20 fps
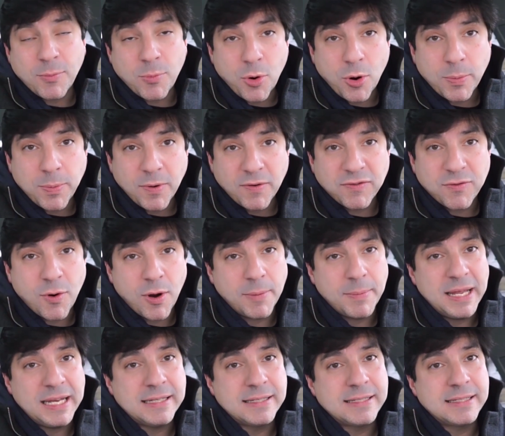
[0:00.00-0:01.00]
more
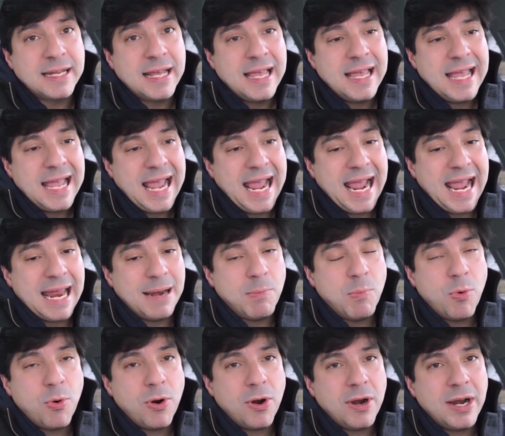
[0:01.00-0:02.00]
performance, and
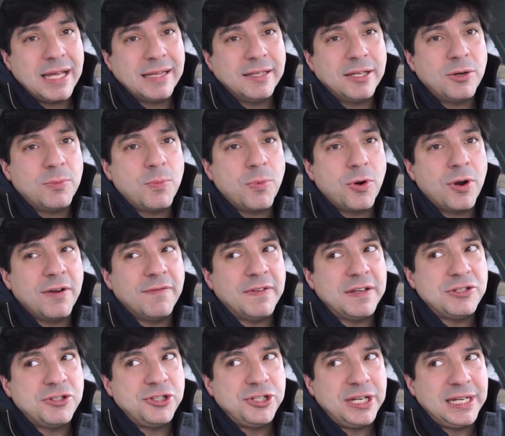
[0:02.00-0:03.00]
a little more of a
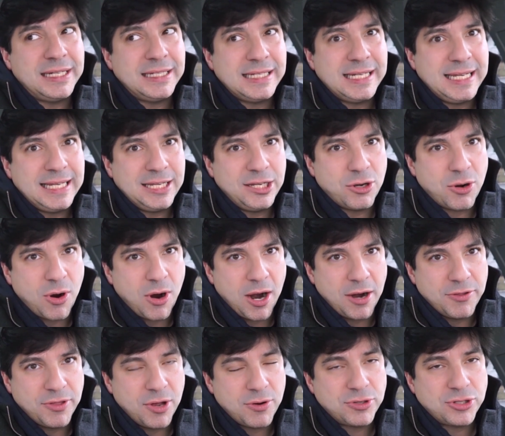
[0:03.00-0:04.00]
GT
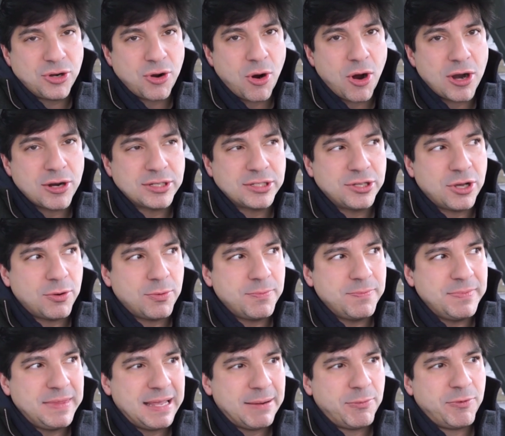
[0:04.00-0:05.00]
car. Those cars, though
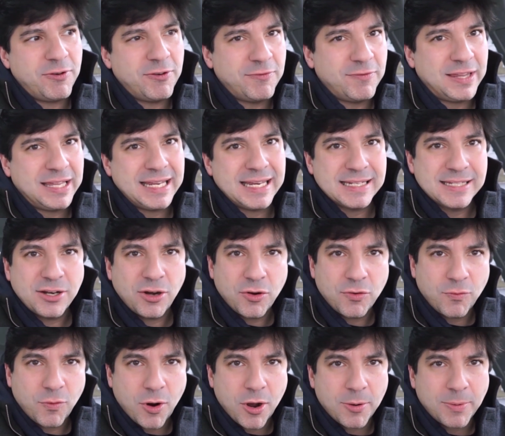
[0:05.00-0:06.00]
they weren't really considered
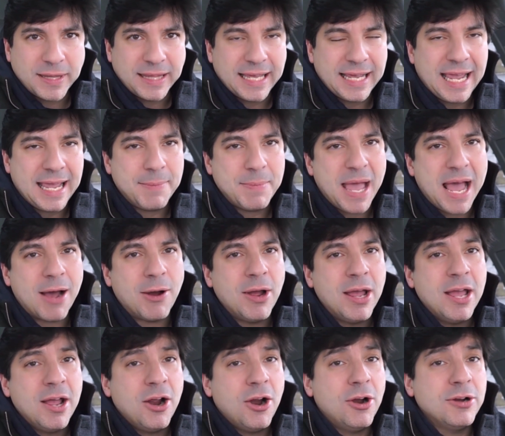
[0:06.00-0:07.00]
raw when they came out,
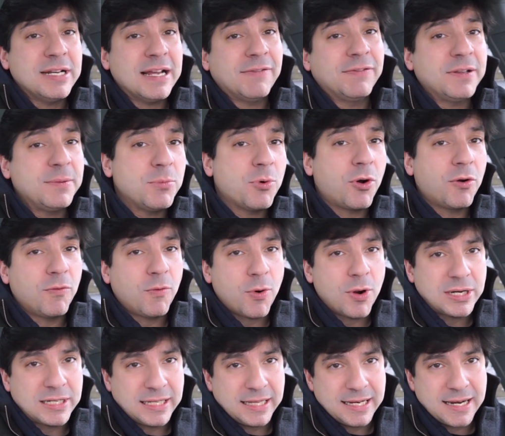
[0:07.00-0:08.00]
are definitely more
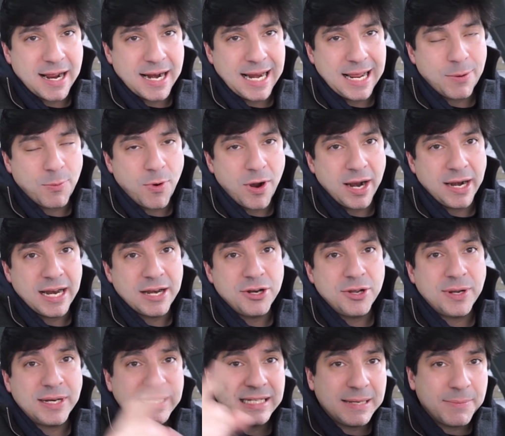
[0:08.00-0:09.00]
raw to the 981. And you
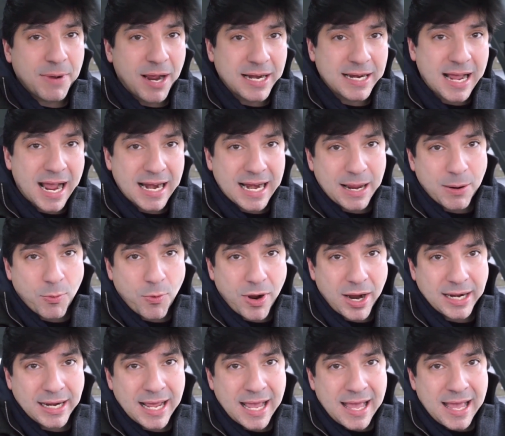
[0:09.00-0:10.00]
can see my
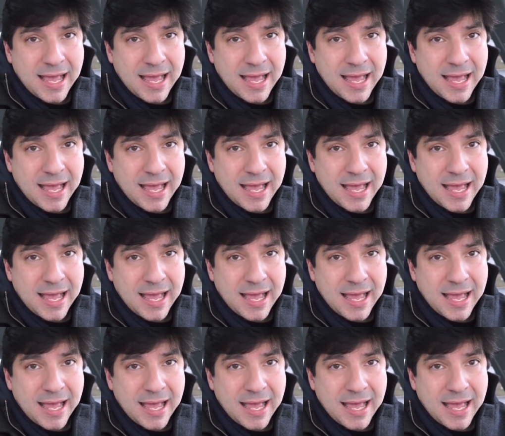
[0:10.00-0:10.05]
981